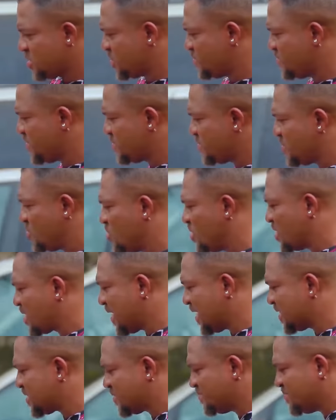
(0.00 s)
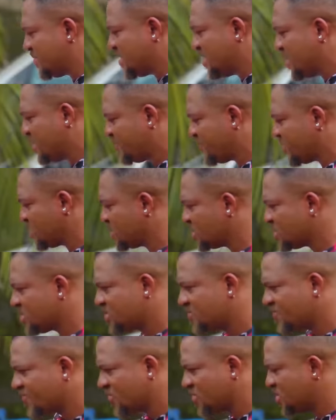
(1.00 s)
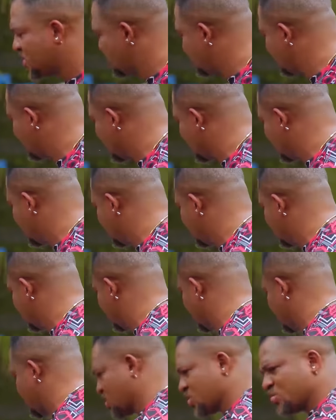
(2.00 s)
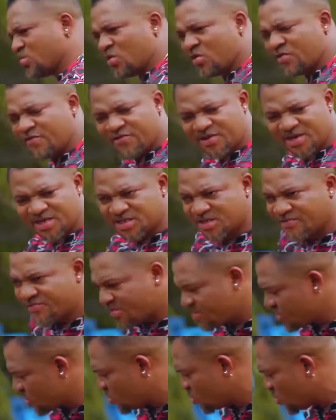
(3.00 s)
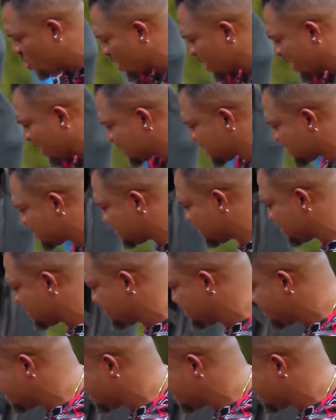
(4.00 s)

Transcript: This babe, they won't cast me now for this village. This small village, everybody won't cast me.